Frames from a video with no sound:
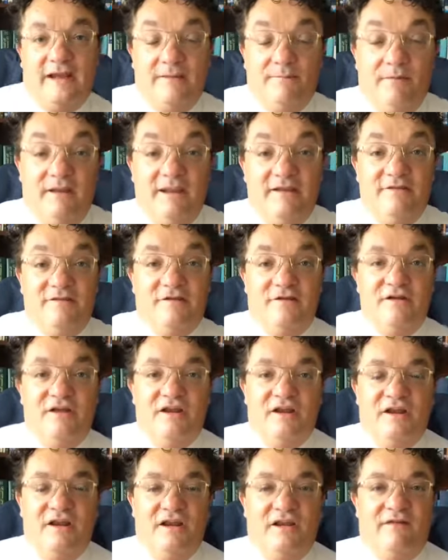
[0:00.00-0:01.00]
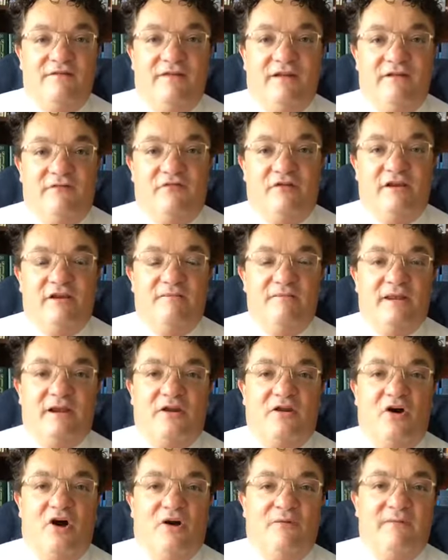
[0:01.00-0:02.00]
And please do feel free to
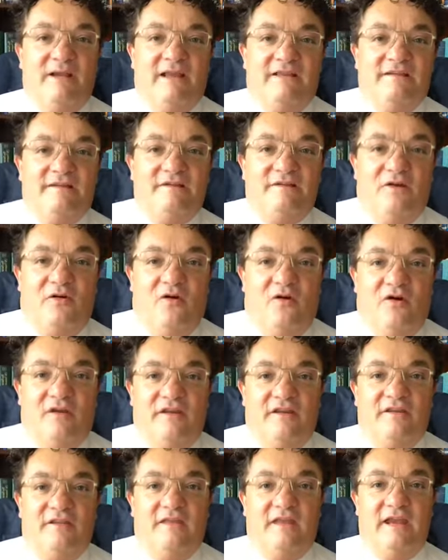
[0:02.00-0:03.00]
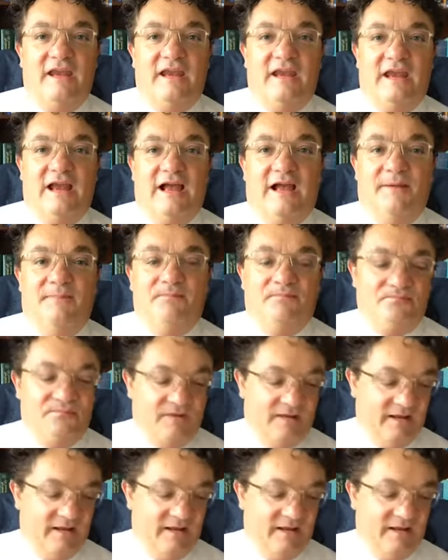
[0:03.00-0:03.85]
make comments on the, um,